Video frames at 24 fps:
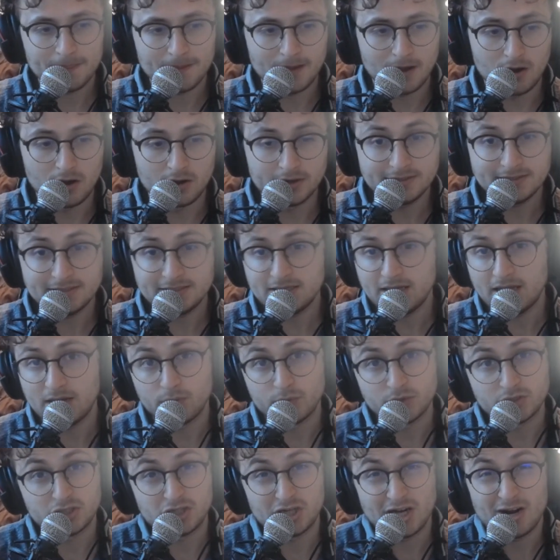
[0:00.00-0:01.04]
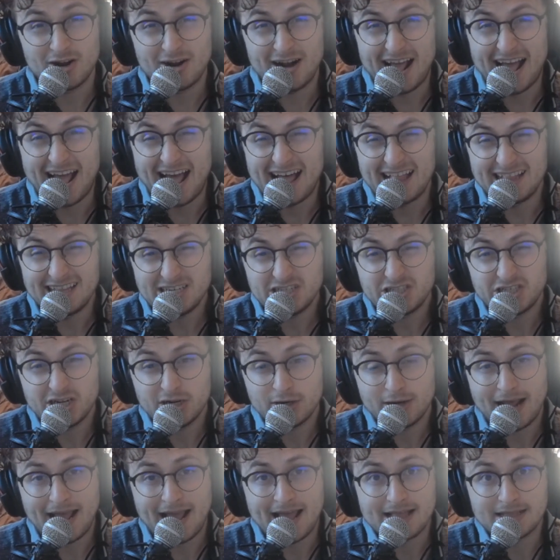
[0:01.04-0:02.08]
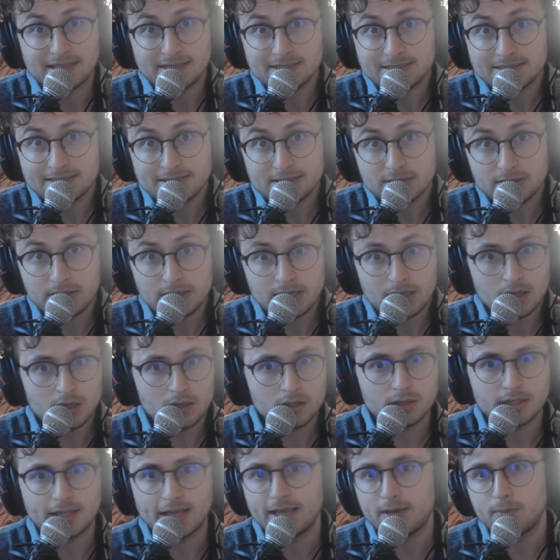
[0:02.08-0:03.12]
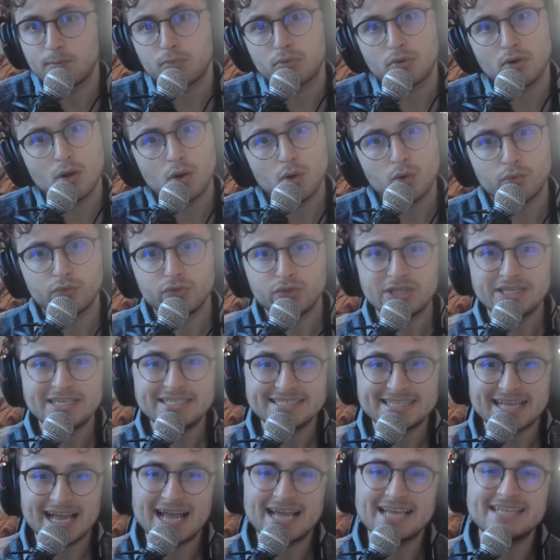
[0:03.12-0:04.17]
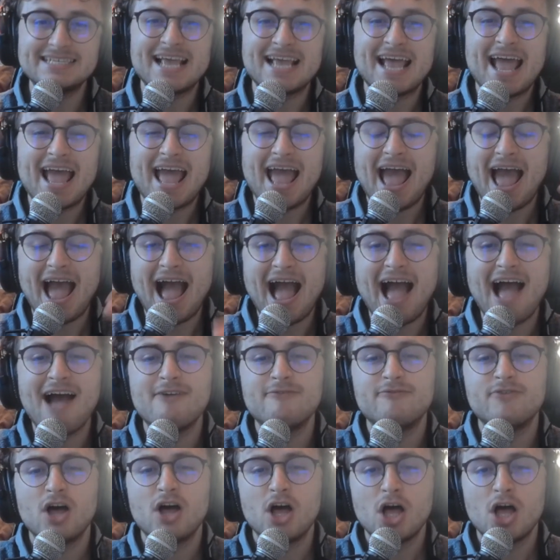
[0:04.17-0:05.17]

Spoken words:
honestly, and with Jared Allen's still young. Like, bro, these guys have